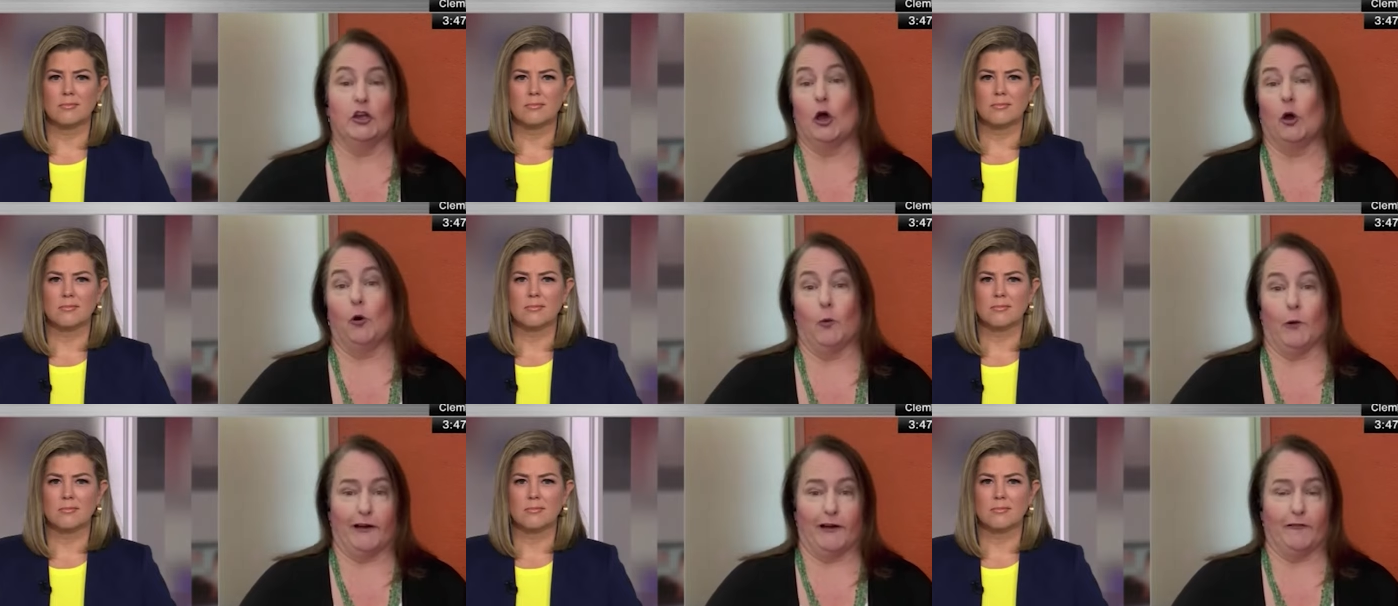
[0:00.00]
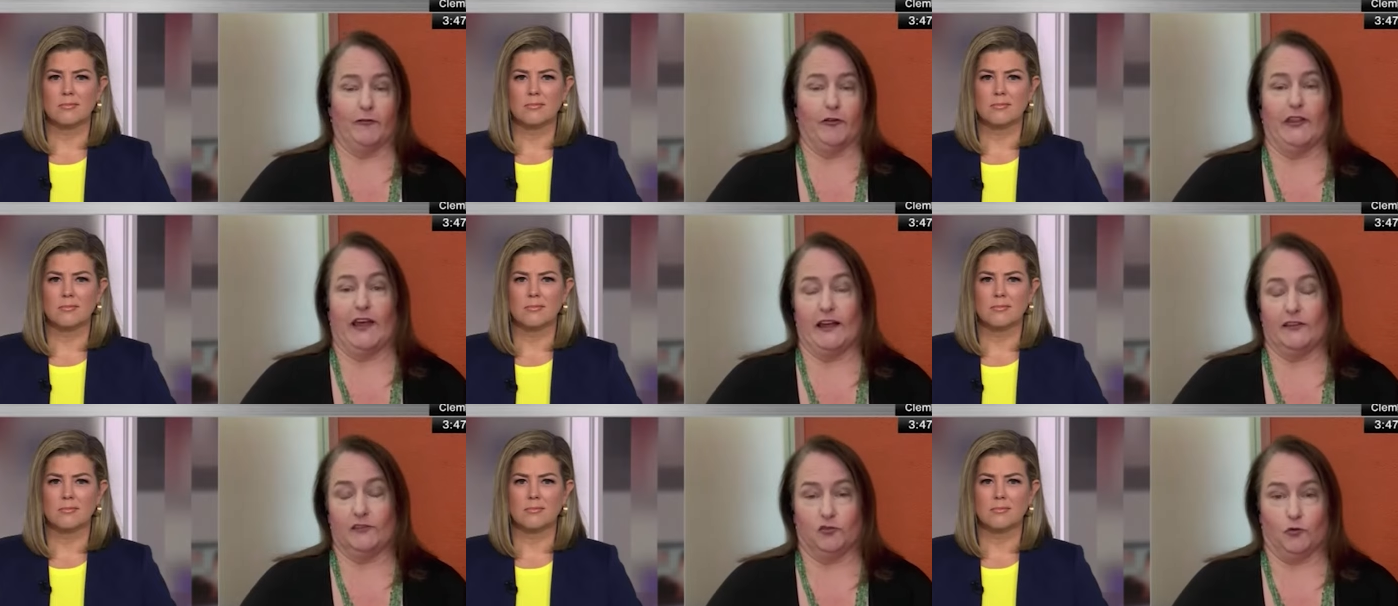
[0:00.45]
Speaker 1: and to go
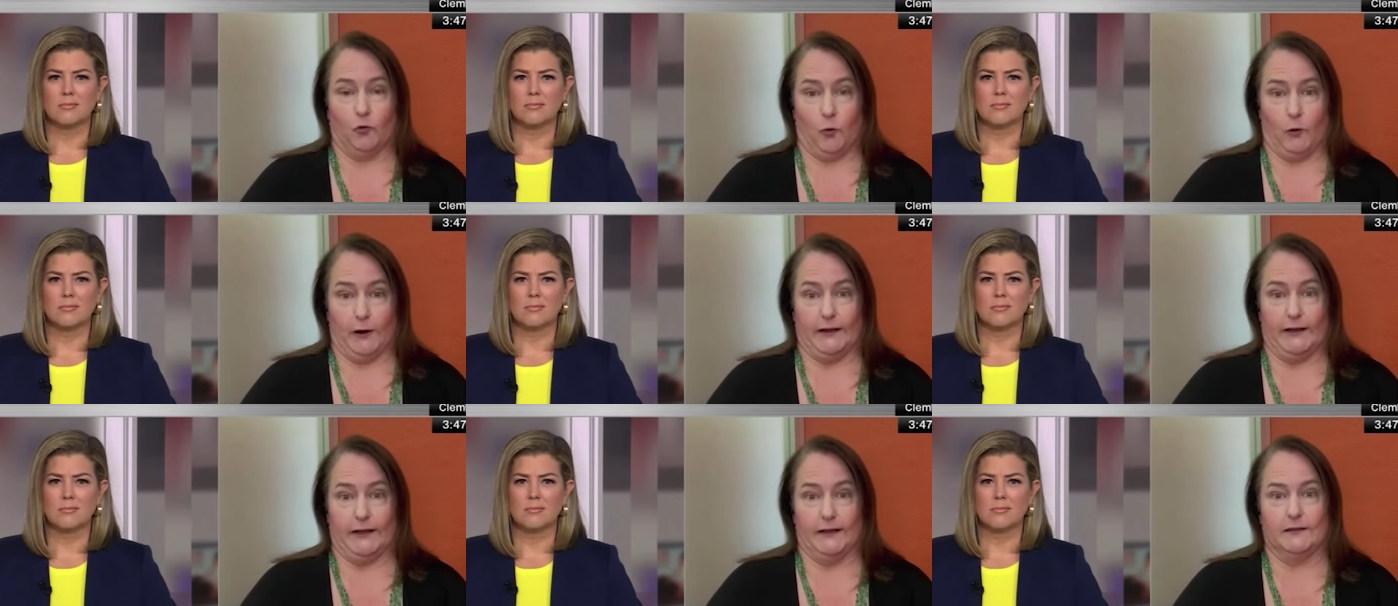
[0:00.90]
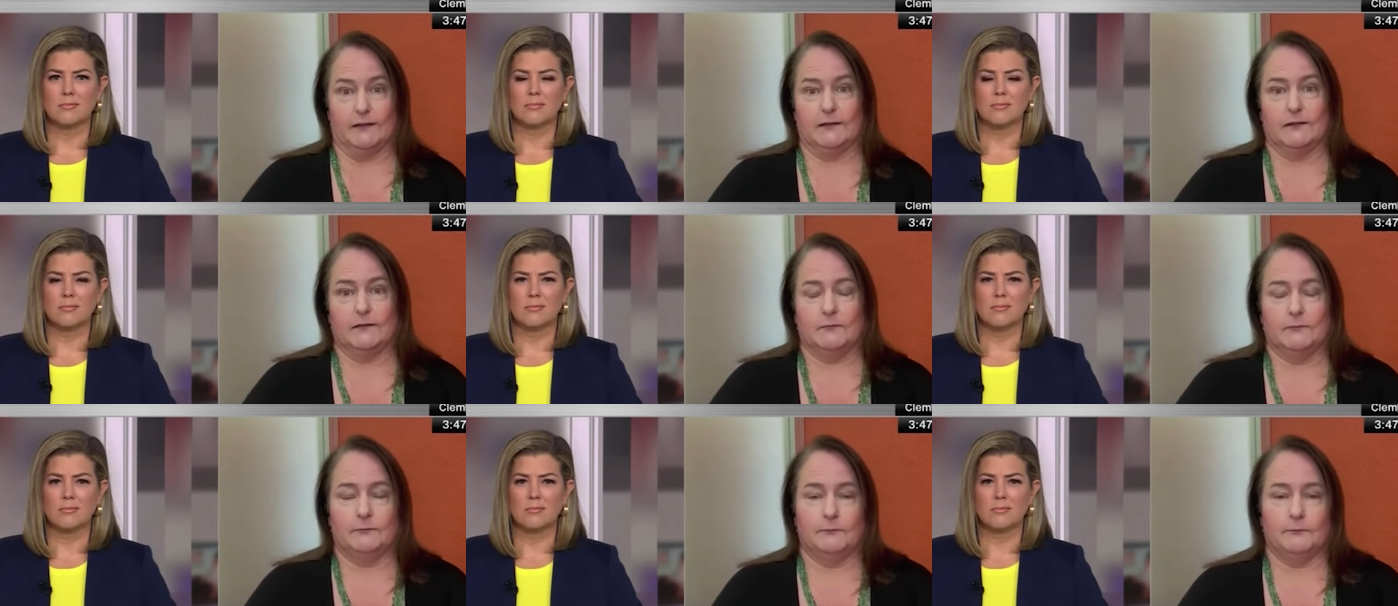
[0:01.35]
wherever that
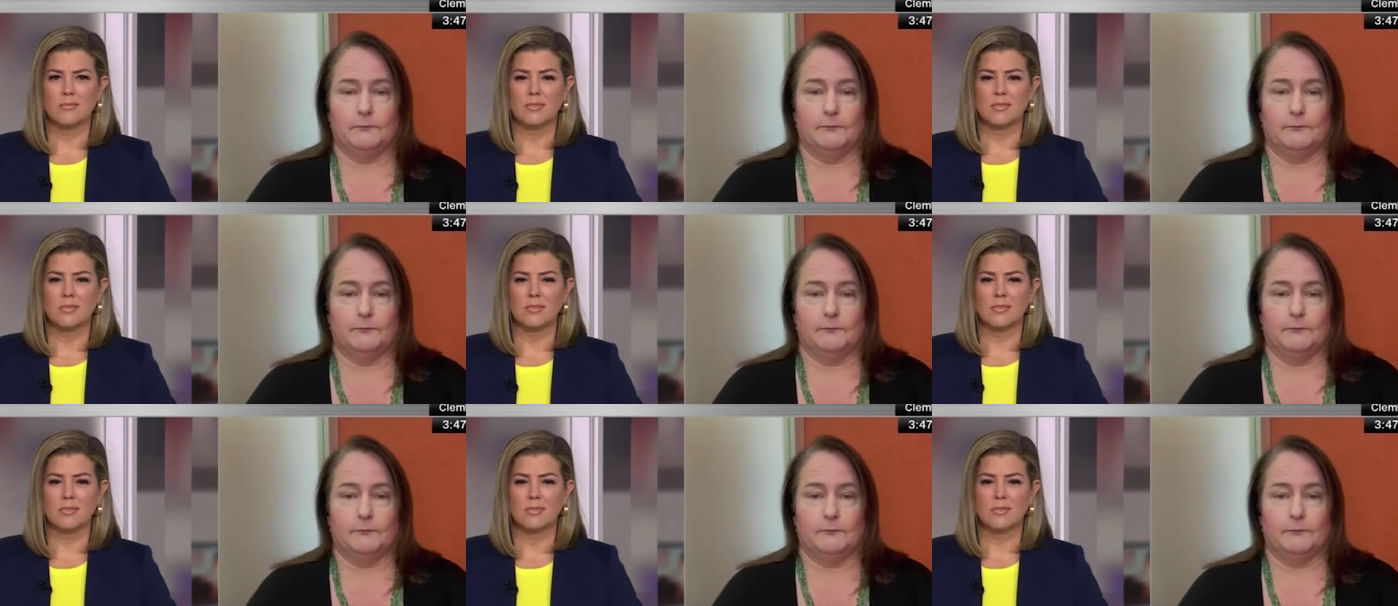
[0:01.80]
story is.